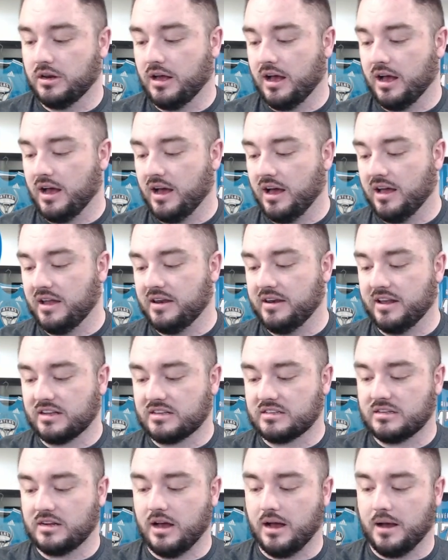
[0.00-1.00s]
Uh,
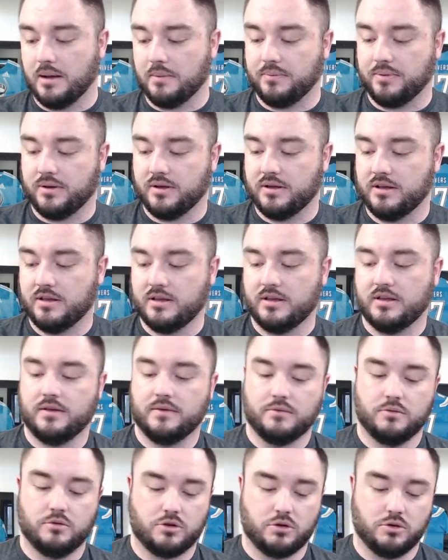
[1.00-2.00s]
next up,
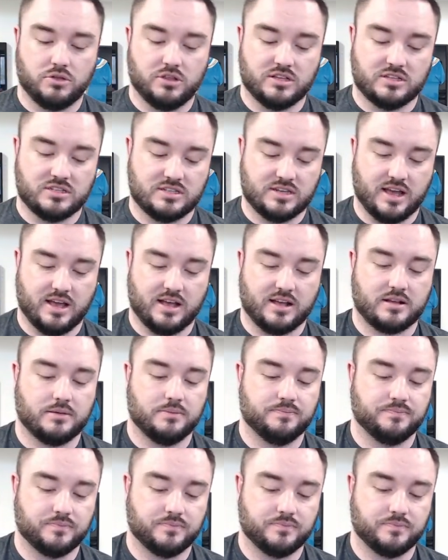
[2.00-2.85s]
go this stack.